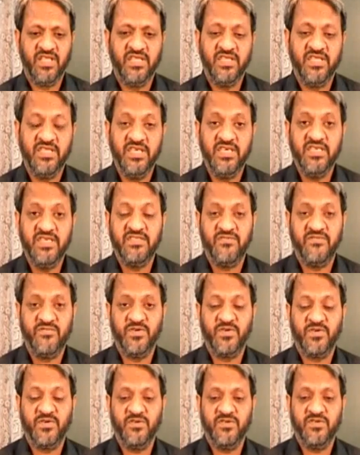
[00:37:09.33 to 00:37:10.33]
These
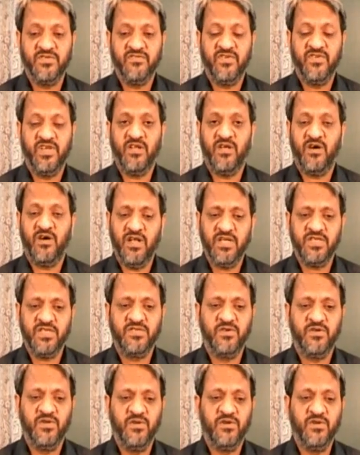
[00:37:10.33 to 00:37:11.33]
photos will
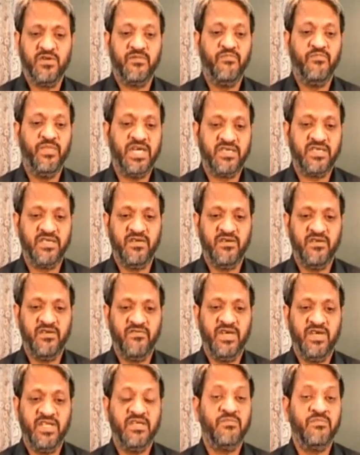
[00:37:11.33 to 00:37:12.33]
also look better
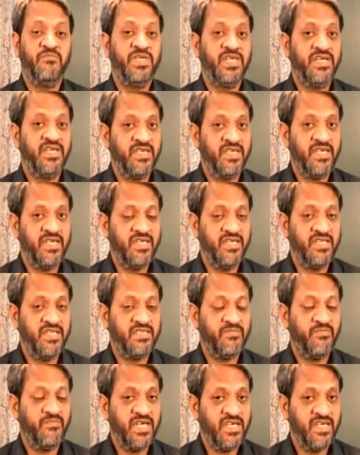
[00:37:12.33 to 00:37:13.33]
when printed,
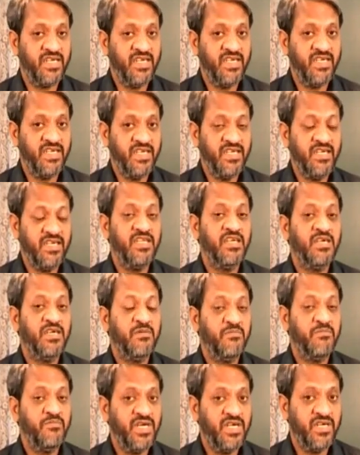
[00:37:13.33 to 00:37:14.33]
especially in
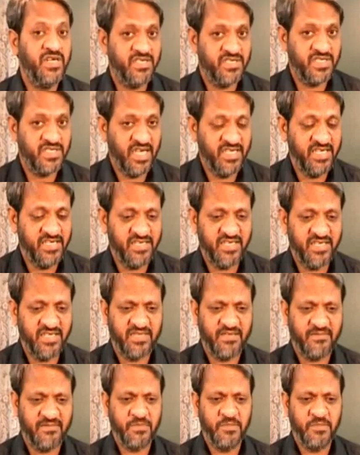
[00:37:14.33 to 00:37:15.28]
bigger sizes.